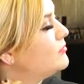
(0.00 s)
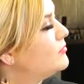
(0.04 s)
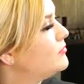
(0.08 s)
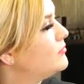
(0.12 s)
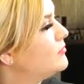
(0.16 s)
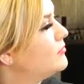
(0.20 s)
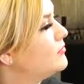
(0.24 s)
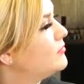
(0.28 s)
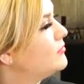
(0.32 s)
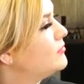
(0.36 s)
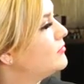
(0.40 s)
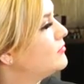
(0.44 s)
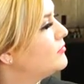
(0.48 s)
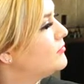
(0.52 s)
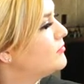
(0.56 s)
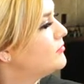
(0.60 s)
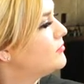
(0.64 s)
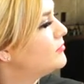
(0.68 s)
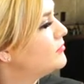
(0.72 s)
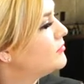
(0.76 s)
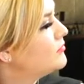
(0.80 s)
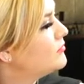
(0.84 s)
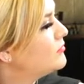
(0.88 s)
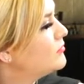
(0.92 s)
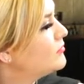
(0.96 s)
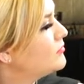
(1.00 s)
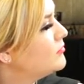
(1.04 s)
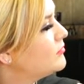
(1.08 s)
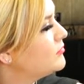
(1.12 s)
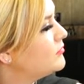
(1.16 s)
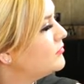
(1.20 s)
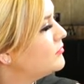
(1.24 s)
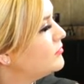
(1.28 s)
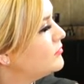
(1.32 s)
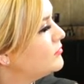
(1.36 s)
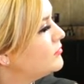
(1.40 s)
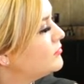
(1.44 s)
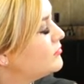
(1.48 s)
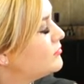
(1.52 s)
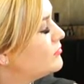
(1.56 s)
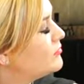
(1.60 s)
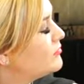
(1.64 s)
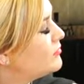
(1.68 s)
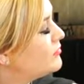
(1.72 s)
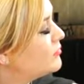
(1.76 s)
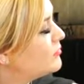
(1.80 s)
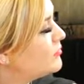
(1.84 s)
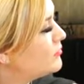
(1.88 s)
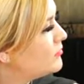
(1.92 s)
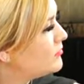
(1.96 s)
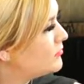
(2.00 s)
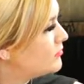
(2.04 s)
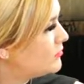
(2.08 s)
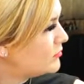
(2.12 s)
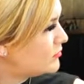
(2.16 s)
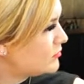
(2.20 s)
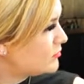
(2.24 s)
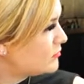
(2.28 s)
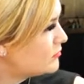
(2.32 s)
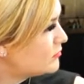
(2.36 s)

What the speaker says: Nobody speaks.